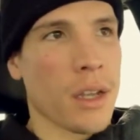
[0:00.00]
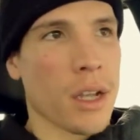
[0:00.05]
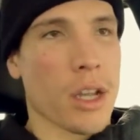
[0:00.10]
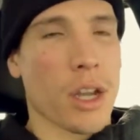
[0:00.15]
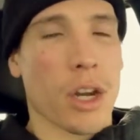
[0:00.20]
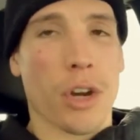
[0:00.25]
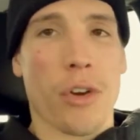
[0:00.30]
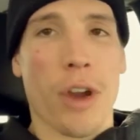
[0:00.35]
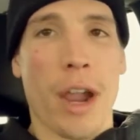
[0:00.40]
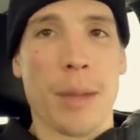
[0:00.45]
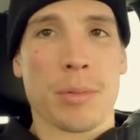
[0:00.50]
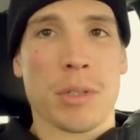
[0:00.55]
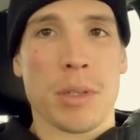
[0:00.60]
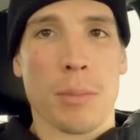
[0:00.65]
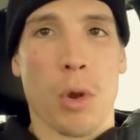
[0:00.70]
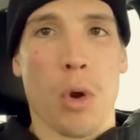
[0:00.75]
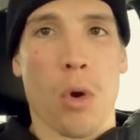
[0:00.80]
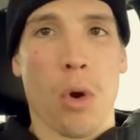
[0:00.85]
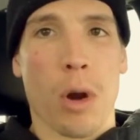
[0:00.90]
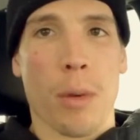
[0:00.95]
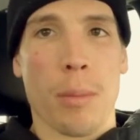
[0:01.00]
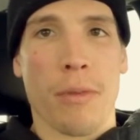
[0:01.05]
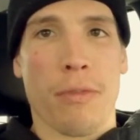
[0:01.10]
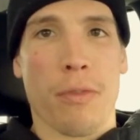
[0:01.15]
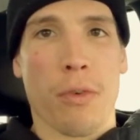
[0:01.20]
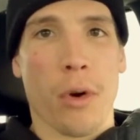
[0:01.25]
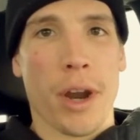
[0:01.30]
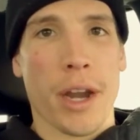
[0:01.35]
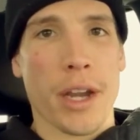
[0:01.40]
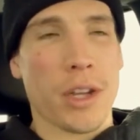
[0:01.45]
Gonna grab some core
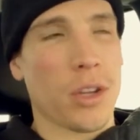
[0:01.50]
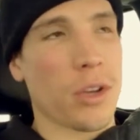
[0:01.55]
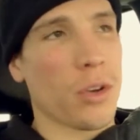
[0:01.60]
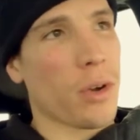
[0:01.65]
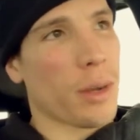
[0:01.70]
before I do.